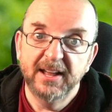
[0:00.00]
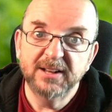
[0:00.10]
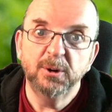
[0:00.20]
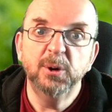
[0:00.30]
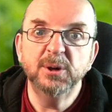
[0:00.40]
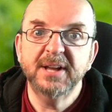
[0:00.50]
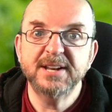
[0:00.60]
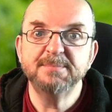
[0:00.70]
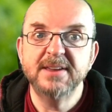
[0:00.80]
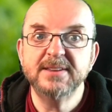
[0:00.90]
They'll all
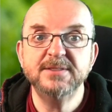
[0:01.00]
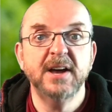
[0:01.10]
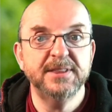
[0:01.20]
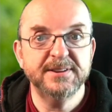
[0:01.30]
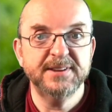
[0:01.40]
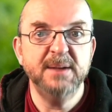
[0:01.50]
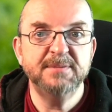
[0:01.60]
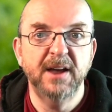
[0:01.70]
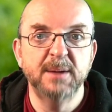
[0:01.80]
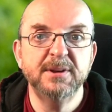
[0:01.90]
get a message at the same
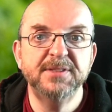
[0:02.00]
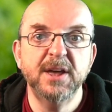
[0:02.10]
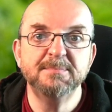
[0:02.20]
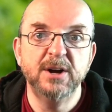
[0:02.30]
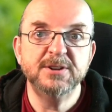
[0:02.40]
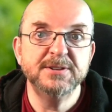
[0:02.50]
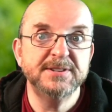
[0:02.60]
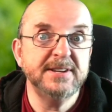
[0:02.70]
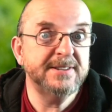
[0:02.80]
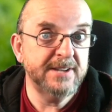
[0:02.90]
time as the
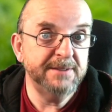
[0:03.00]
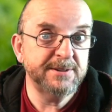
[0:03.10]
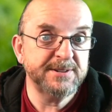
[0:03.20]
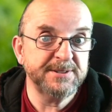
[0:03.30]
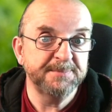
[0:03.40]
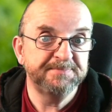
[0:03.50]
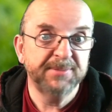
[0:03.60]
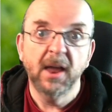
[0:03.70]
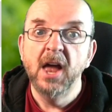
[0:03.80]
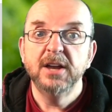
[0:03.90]
emergency services.
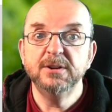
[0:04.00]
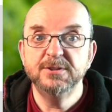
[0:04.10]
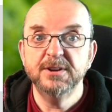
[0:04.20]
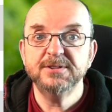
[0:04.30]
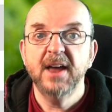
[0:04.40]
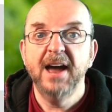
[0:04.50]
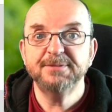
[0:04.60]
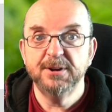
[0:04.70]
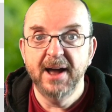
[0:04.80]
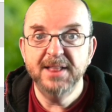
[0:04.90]
You just have
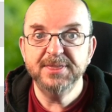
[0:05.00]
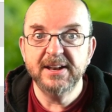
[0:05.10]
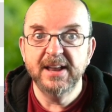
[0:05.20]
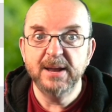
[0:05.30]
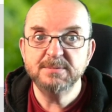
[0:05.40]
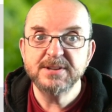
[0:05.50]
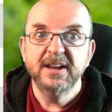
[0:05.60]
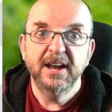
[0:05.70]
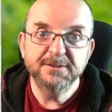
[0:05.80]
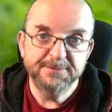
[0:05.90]
to add their names
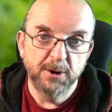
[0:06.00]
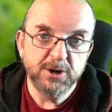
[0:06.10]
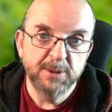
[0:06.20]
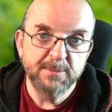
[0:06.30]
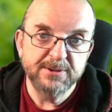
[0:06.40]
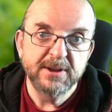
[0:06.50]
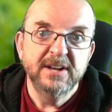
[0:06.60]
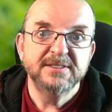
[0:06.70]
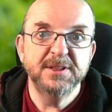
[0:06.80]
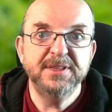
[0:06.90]
and phone numbers
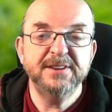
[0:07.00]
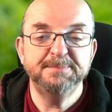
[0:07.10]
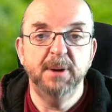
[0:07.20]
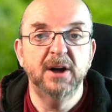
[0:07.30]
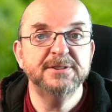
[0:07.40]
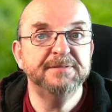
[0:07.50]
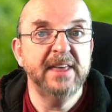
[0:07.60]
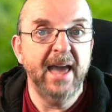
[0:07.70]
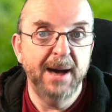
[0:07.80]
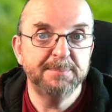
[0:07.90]
to this part of
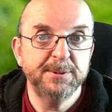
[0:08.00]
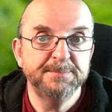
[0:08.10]
the app.